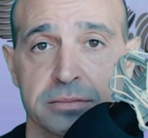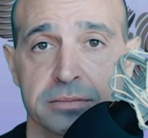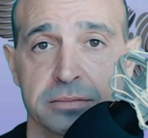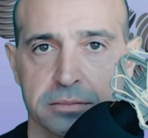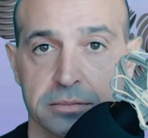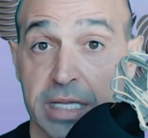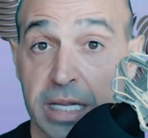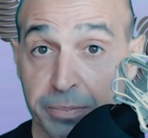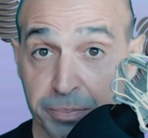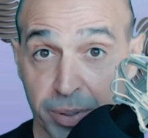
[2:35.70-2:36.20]

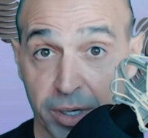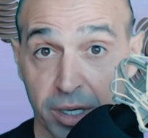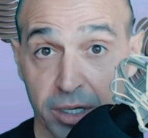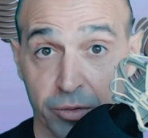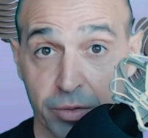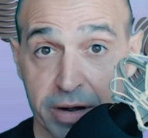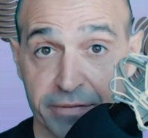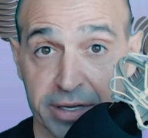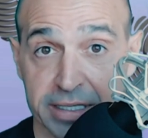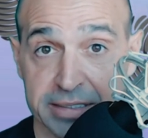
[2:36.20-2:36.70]
That
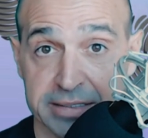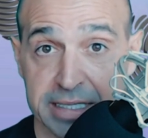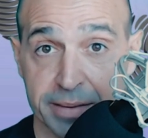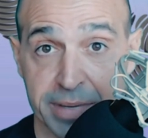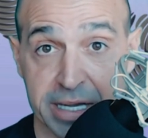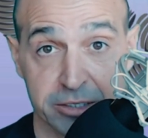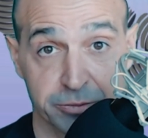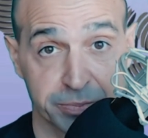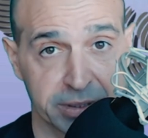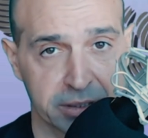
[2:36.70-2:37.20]
polygraph exam
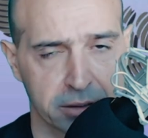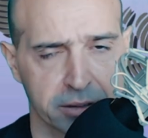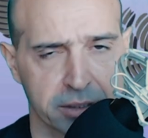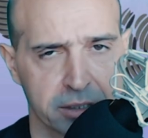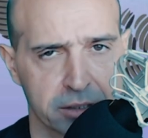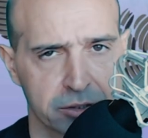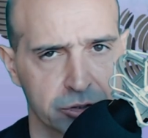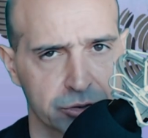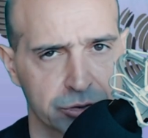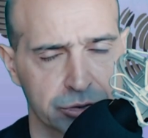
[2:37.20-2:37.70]
has been under
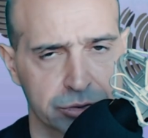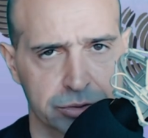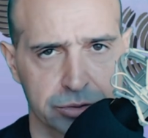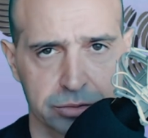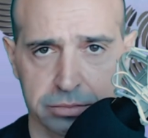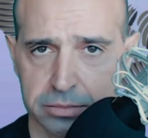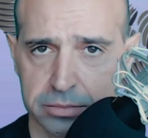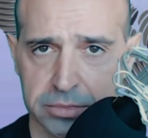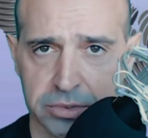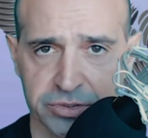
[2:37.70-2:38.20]

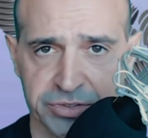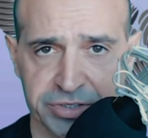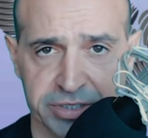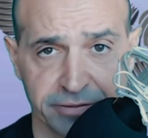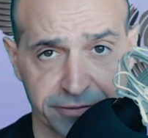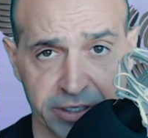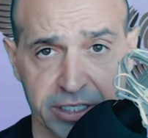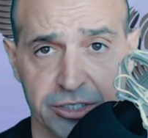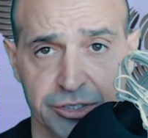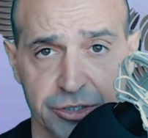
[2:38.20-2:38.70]

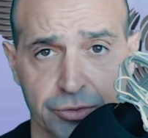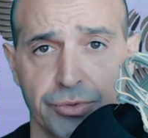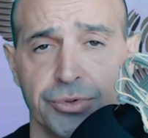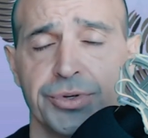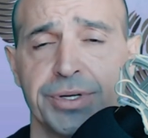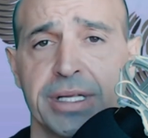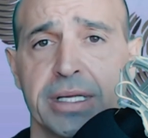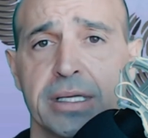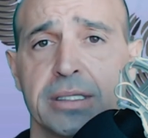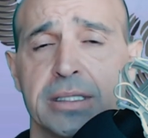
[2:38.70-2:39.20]
severe
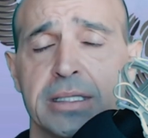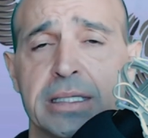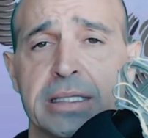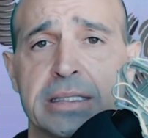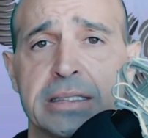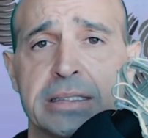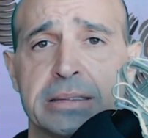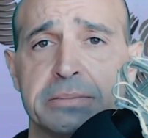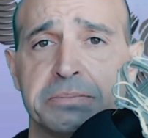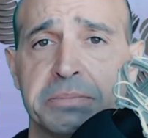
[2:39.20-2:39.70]
scrutiny
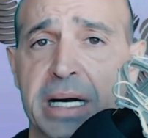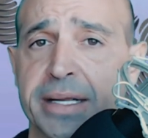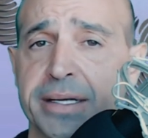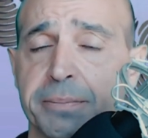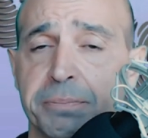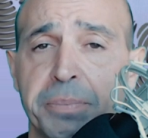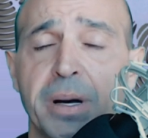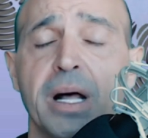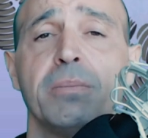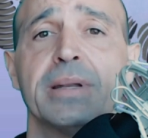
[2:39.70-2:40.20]
by the
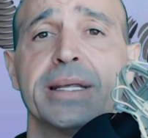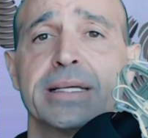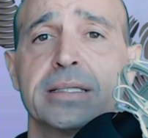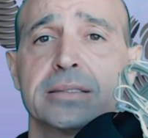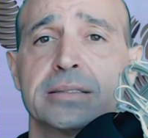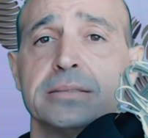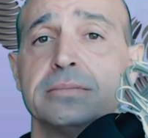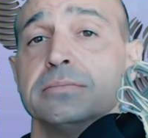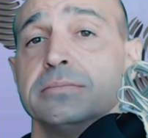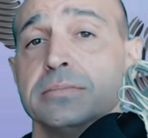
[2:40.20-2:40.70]
public,
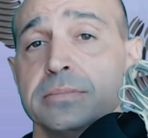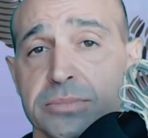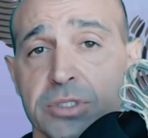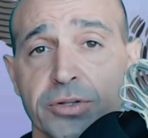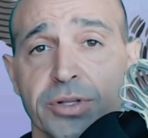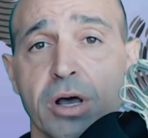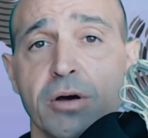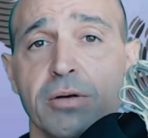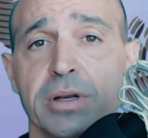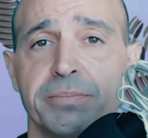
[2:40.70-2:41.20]

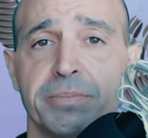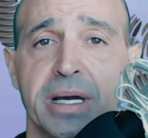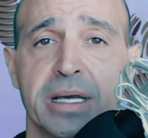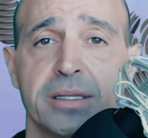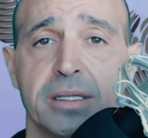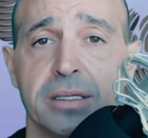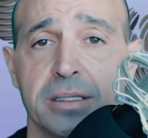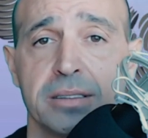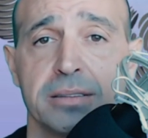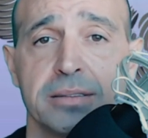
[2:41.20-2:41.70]
not only by
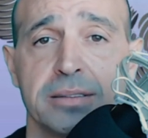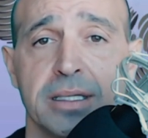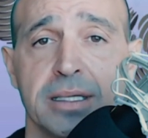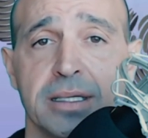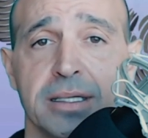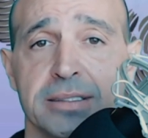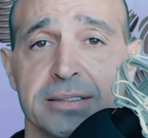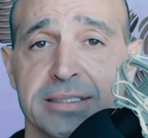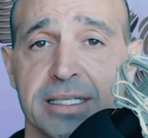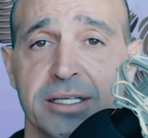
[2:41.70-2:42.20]
the
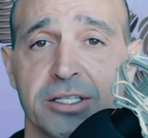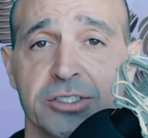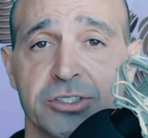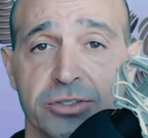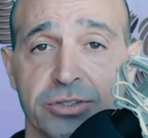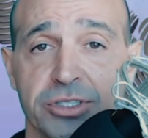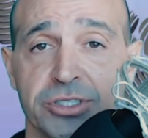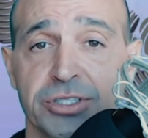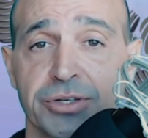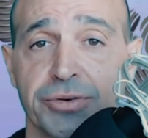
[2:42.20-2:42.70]
Senate
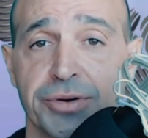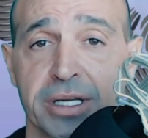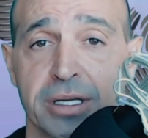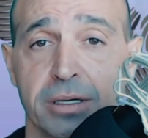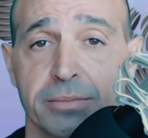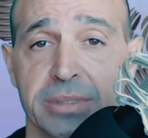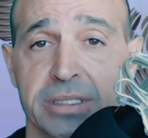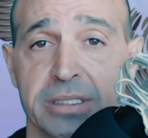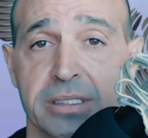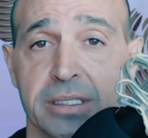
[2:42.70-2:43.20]
Judiciary
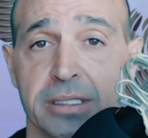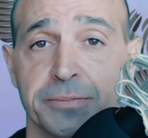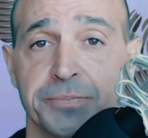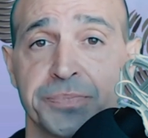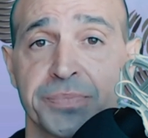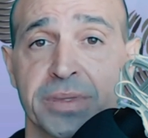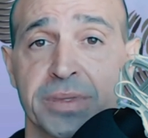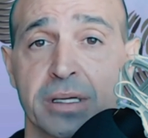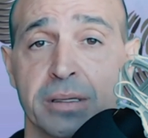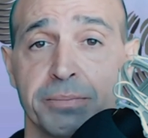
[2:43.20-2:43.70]
Committee,
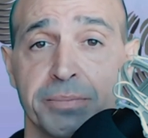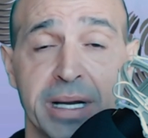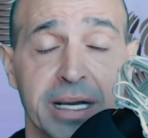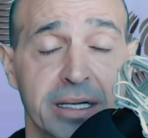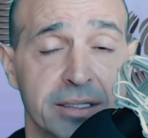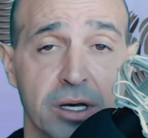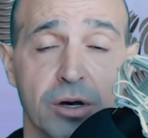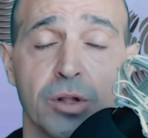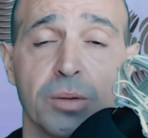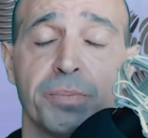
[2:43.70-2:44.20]
by
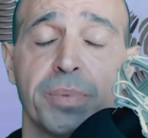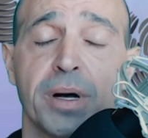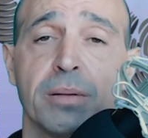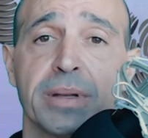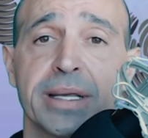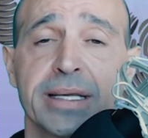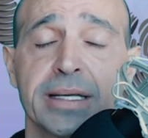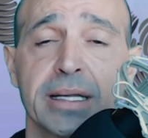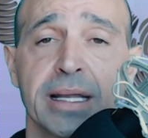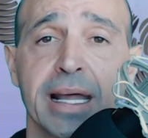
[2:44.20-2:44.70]
the whole
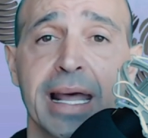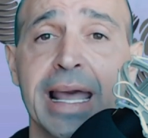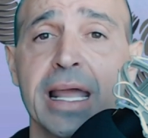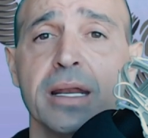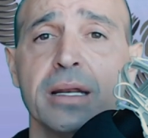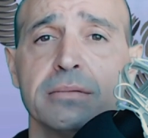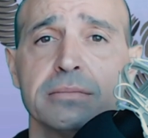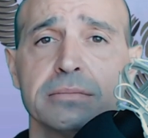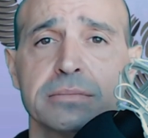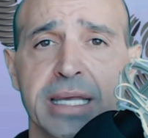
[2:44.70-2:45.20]
public,
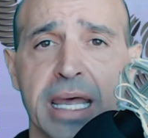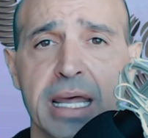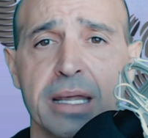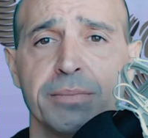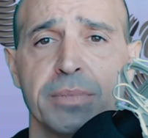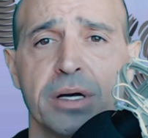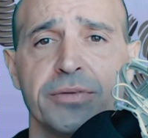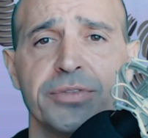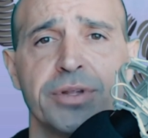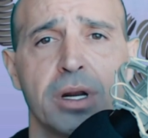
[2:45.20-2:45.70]
and came
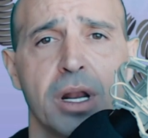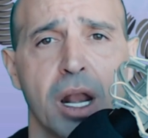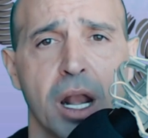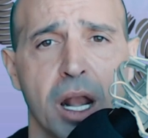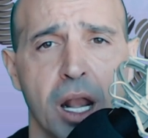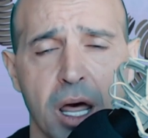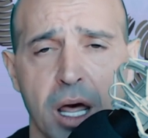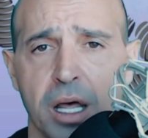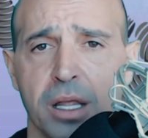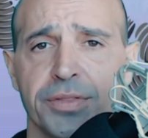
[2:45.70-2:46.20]
under a
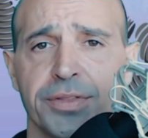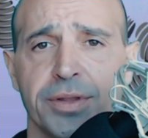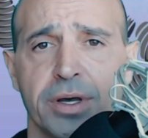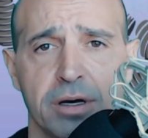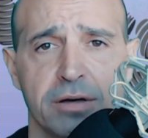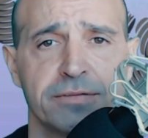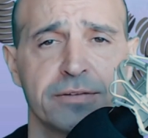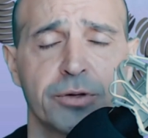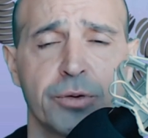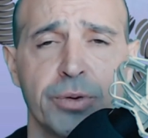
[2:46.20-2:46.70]
lot
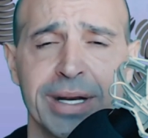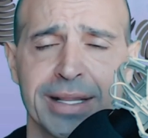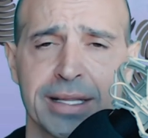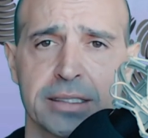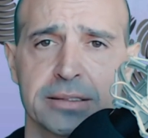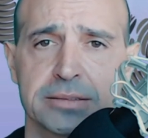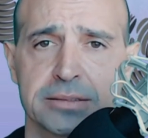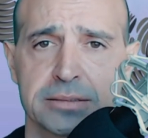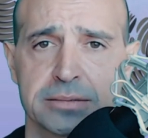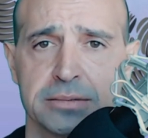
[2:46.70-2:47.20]
of
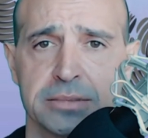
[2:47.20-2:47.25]
critics.